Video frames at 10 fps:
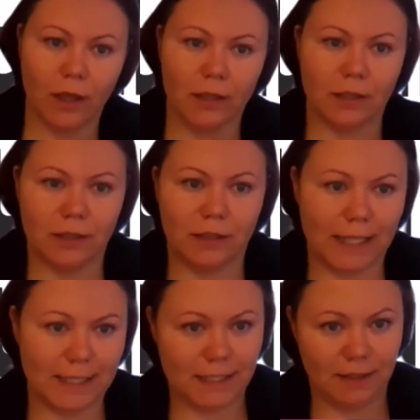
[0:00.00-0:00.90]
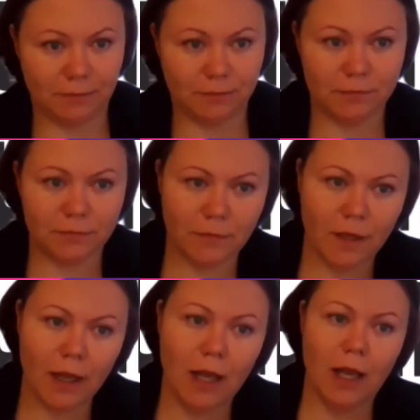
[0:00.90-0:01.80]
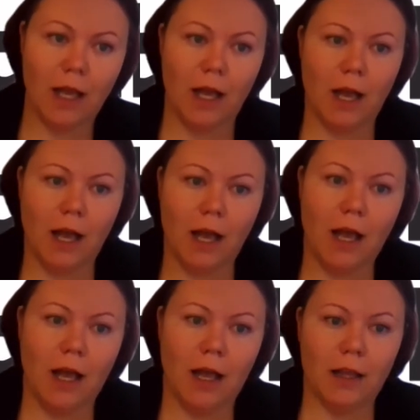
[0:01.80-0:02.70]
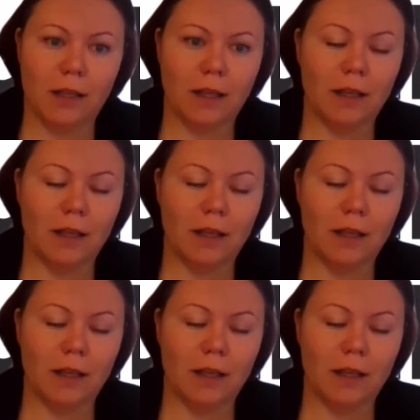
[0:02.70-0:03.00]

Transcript: which can be straightforward used